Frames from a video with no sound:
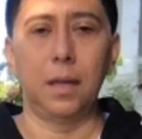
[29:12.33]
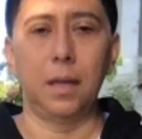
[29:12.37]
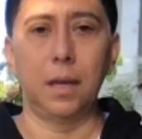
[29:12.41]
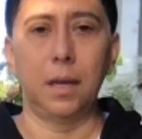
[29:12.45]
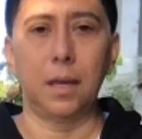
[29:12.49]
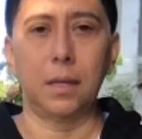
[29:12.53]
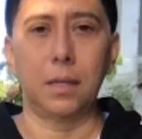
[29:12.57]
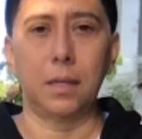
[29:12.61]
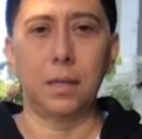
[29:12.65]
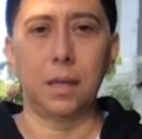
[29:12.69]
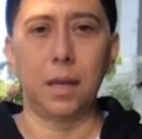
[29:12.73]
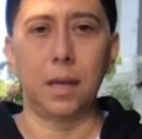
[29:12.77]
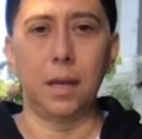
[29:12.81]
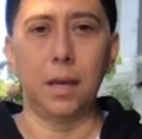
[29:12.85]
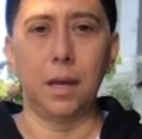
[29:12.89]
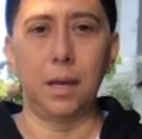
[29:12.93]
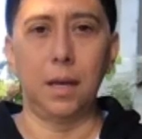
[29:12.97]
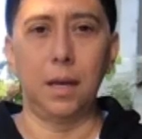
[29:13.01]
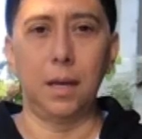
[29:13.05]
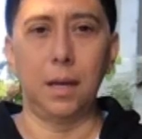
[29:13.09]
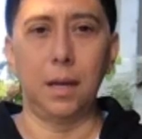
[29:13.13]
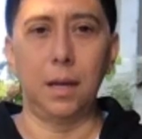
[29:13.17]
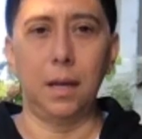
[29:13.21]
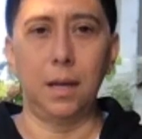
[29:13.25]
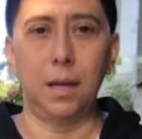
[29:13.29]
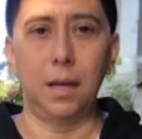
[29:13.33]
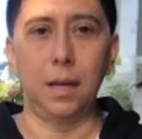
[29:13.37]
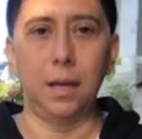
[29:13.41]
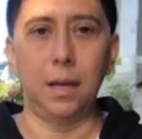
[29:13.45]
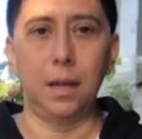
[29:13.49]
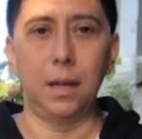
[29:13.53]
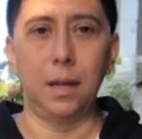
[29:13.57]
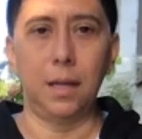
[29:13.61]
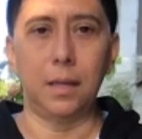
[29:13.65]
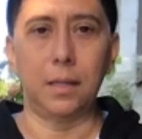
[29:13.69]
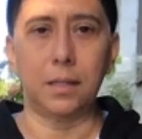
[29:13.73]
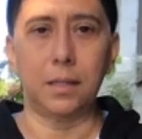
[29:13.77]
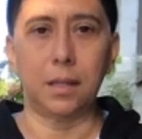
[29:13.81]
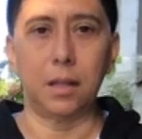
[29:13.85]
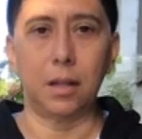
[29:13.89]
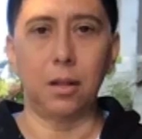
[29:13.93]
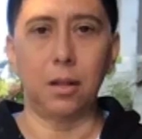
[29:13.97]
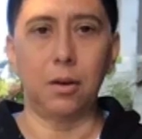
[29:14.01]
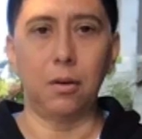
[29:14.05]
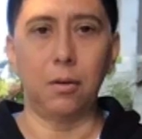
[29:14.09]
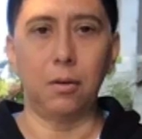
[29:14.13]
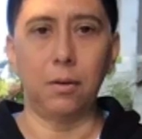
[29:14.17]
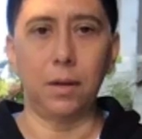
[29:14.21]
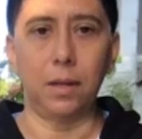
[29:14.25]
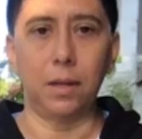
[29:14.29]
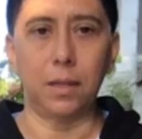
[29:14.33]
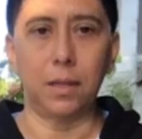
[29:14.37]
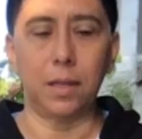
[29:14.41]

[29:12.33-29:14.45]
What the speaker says: exhale slowly.